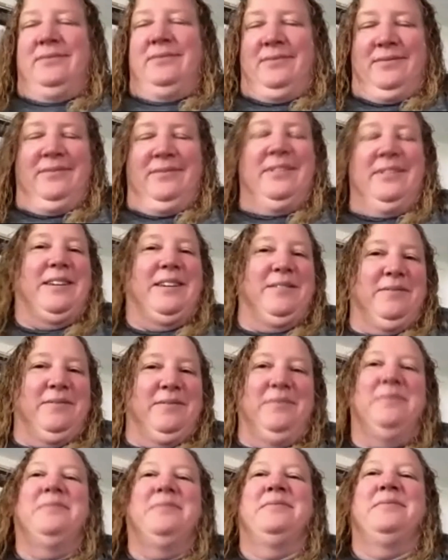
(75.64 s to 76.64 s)
Yeah.
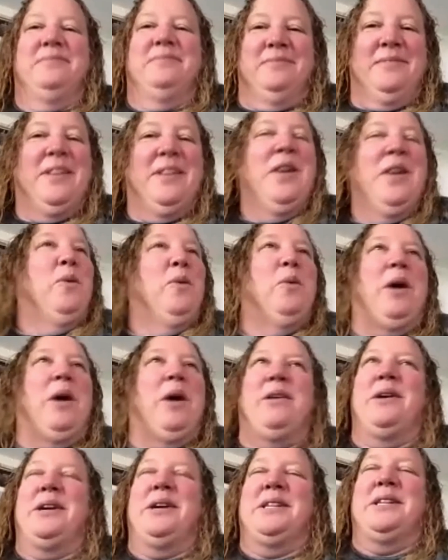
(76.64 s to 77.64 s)

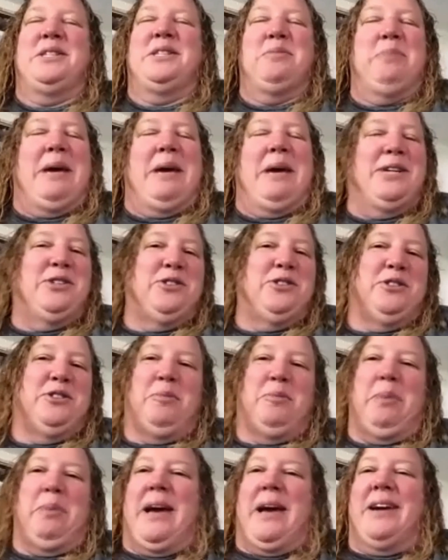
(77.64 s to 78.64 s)
Whether it's the Badgers or the
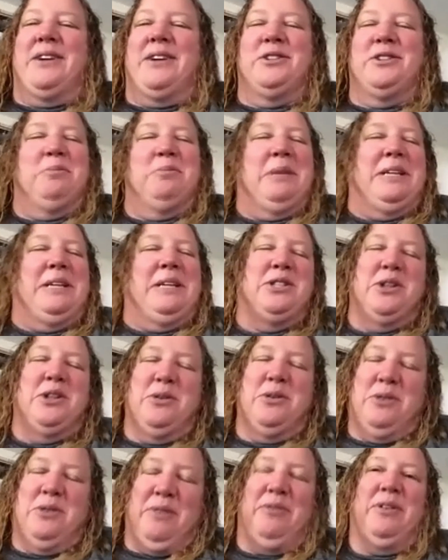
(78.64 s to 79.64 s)
Packers, it makes no
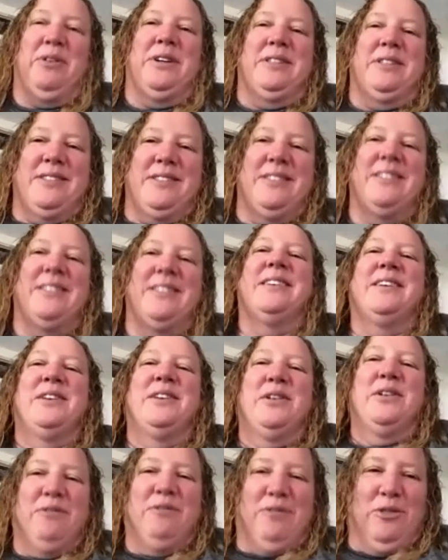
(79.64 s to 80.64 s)
difference.
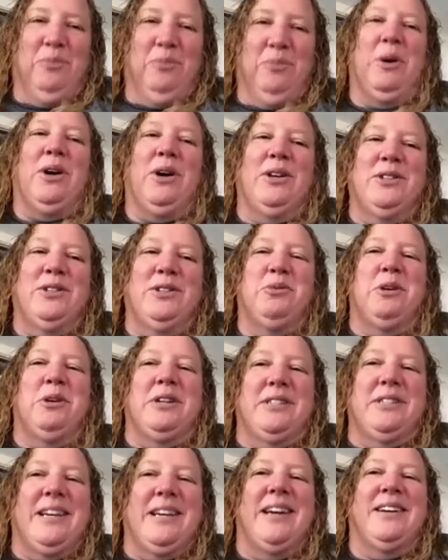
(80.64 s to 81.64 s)
Football is where
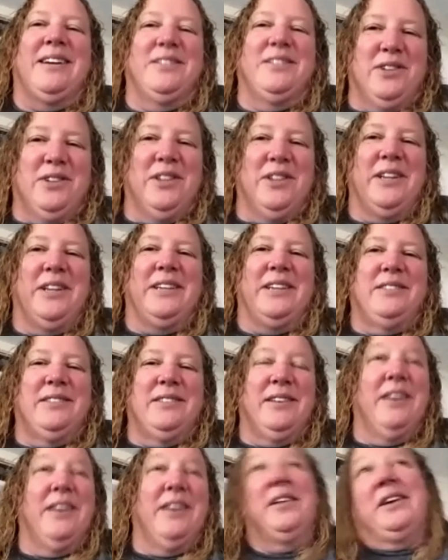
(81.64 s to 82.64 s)
it's at on Sundays.
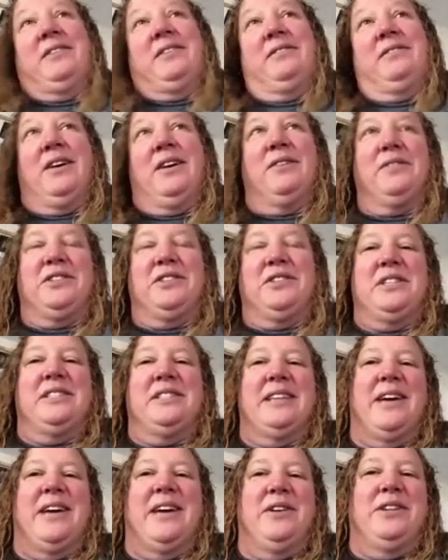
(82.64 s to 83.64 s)
And then obviously
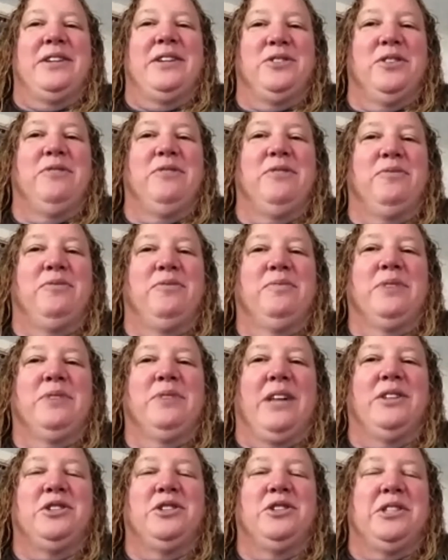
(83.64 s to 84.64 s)
Saturdays during
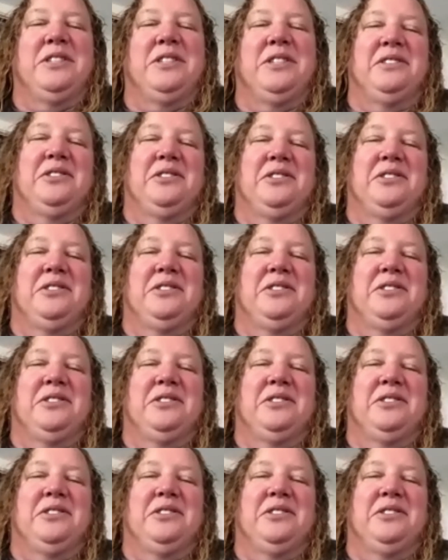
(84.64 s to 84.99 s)
college season.